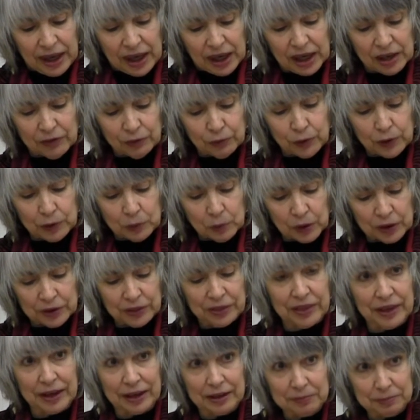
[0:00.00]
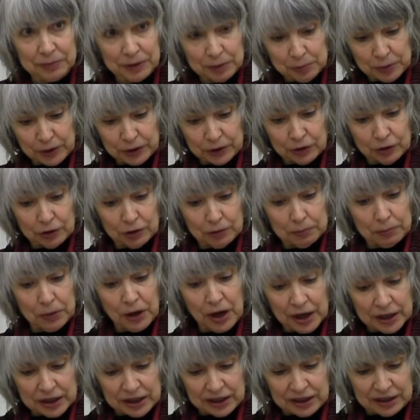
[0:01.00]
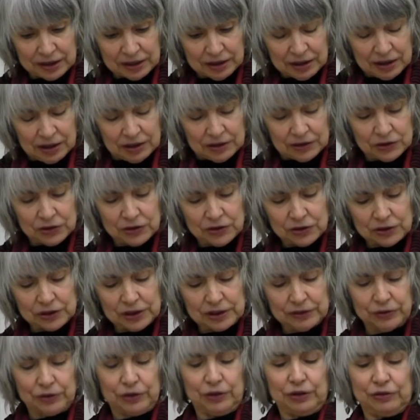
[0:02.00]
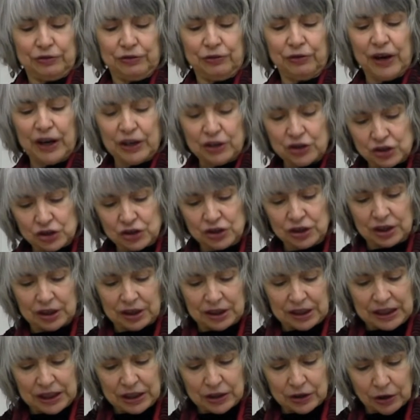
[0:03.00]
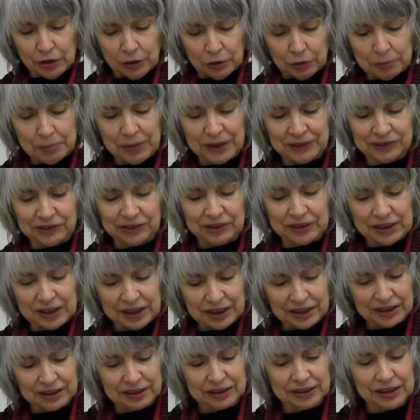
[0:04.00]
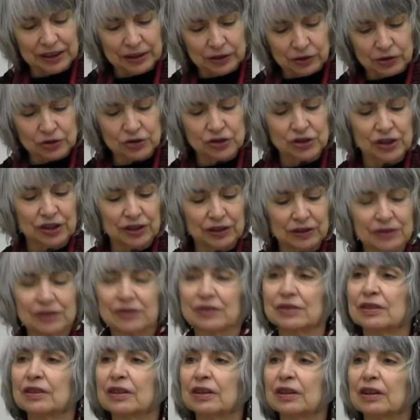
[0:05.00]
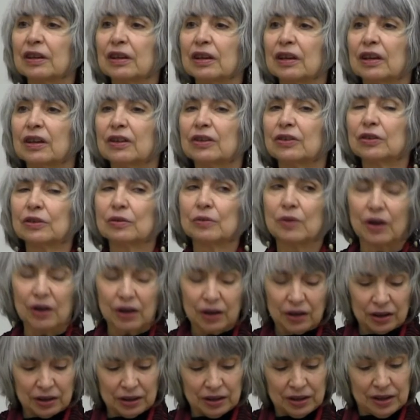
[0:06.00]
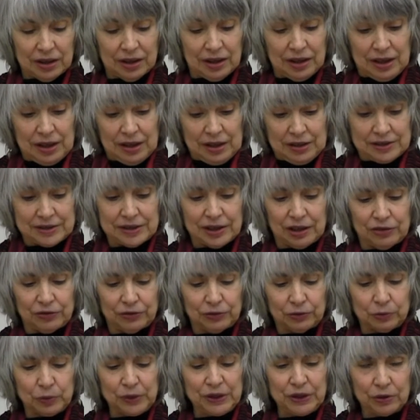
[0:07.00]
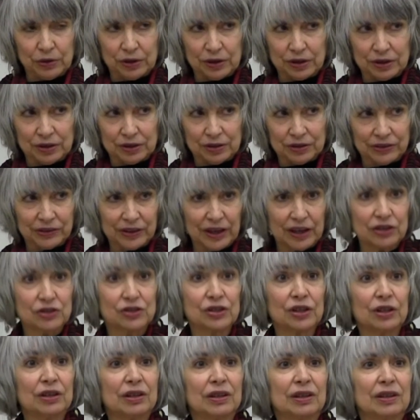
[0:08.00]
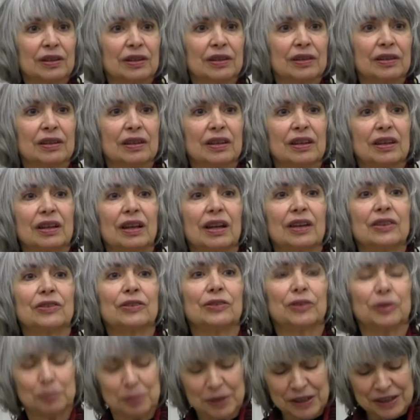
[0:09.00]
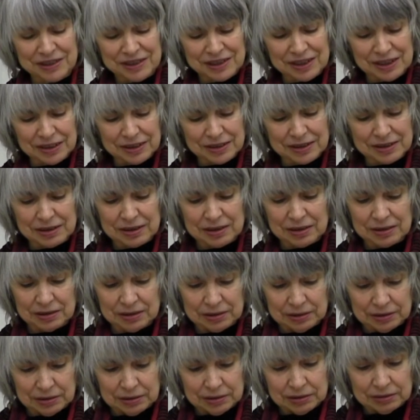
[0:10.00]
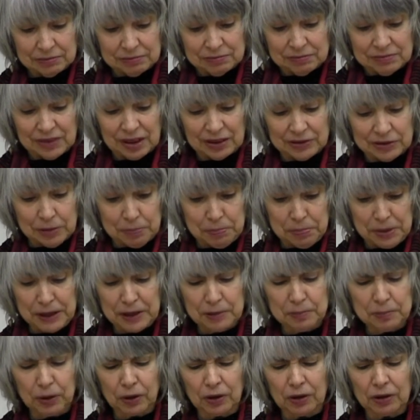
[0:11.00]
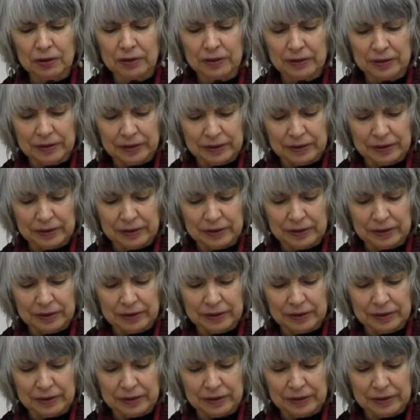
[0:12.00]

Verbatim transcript: If we want that biblical body, to deliver fresh eco messianic energies to our self reorganization as a species, as a people.